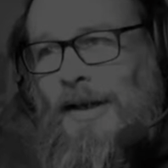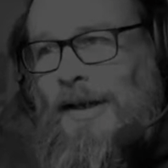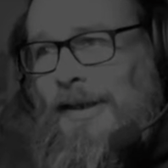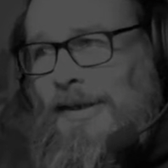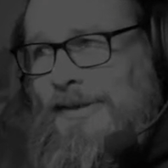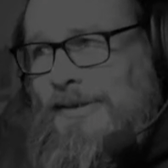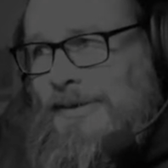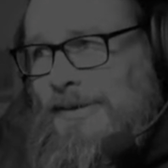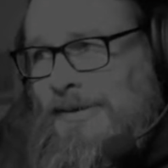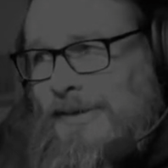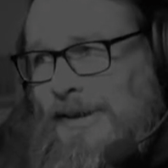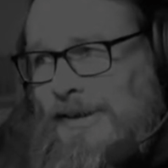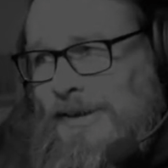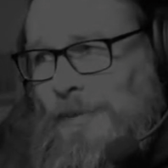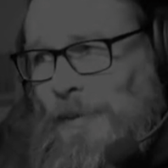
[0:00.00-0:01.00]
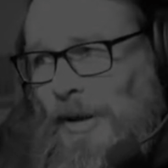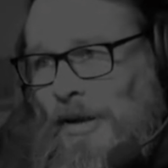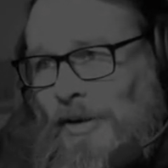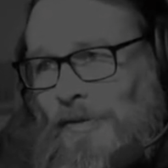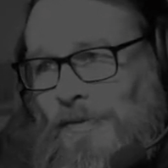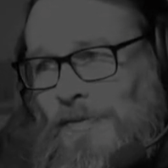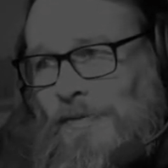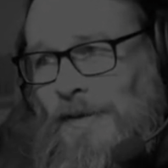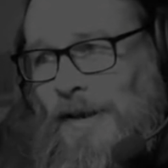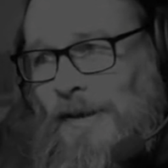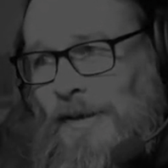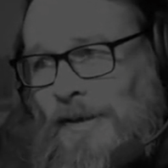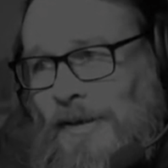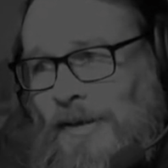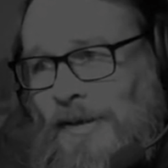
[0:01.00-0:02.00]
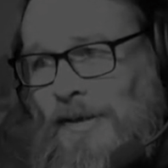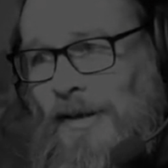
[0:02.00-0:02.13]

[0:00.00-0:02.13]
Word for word: and that's a part of uh,